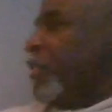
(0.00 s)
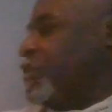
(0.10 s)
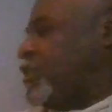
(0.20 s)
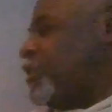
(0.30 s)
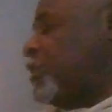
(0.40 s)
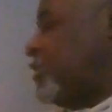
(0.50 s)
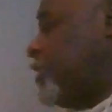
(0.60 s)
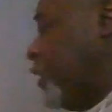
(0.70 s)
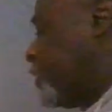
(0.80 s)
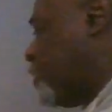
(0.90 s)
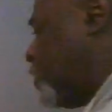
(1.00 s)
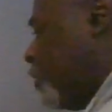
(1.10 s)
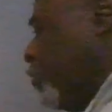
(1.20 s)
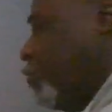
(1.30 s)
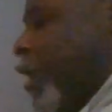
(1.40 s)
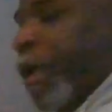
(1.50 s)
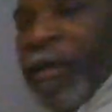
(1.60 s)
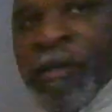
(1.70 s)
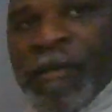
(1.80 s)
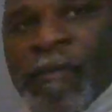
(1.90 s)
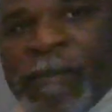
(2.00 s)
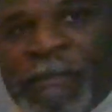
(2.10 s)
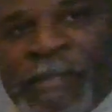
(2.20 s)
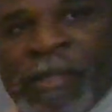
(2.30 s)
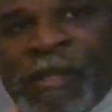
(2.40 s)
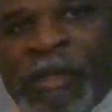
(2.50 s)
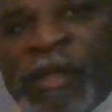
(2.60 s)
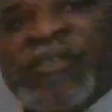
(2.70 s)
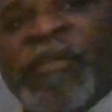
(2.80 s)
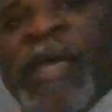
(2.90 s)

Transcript: the 6th rank. So